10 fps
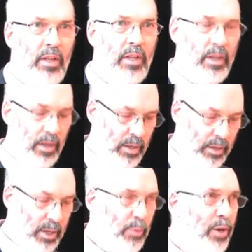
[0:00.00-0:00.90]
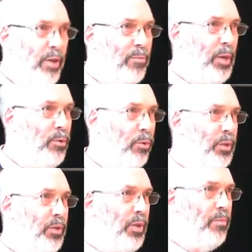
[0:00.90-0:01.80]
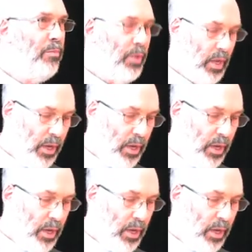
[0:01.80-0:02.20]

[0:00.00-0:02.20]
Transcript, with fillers: that they would have people with them